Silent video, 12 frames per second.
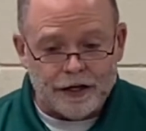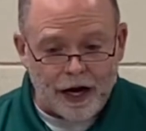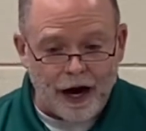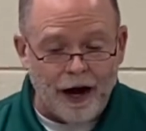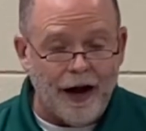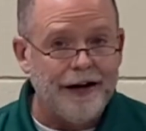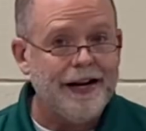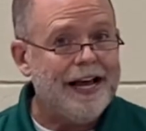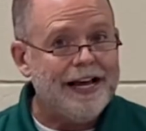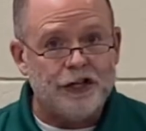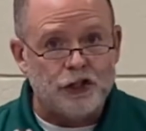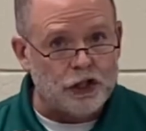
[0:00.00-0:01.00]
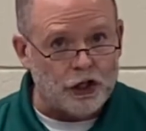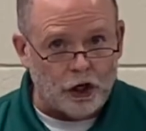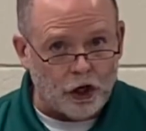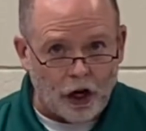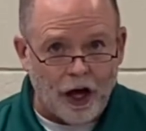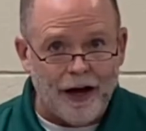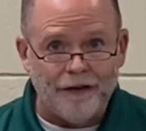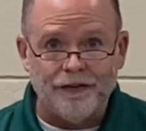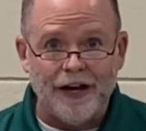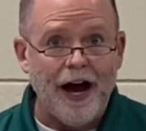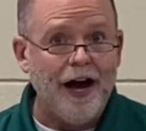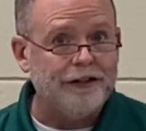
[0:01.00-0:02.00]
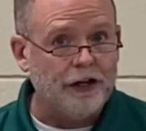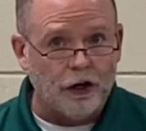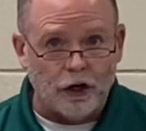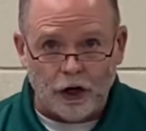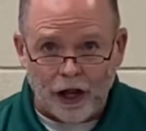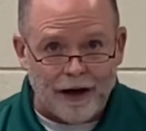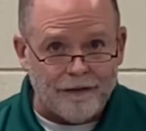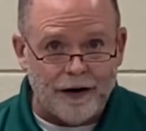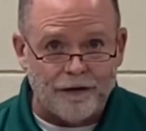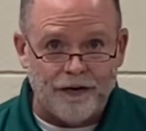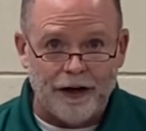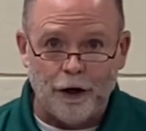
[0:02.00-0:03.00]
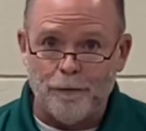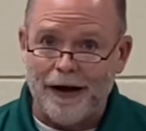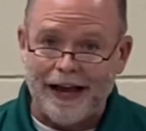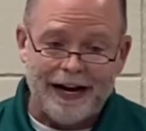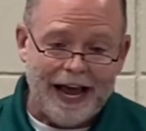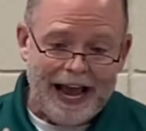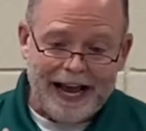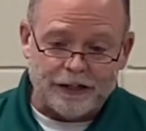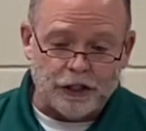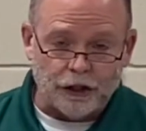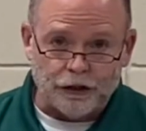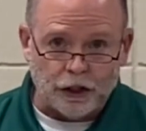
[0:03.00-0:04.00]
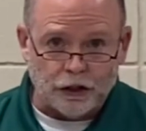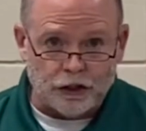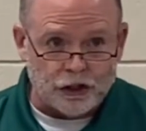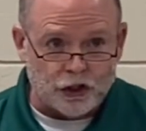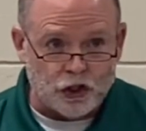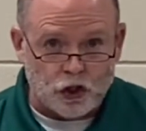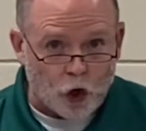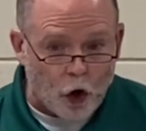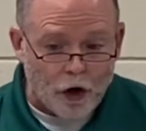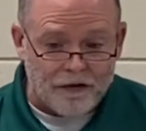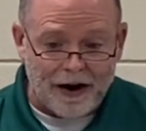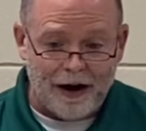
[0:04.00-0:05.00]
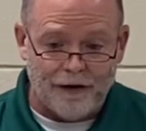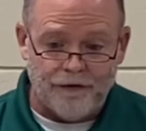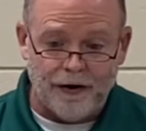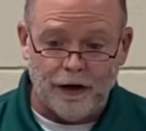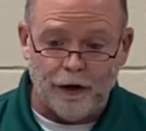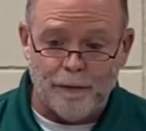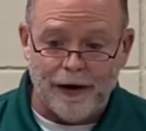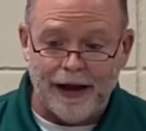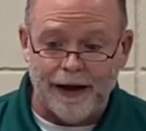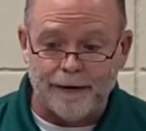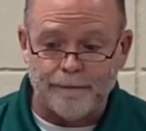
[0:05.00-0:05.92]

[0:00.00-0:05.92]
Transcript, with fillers: God is to love God, to love our fellow man, and to, to, to serve our fellow man.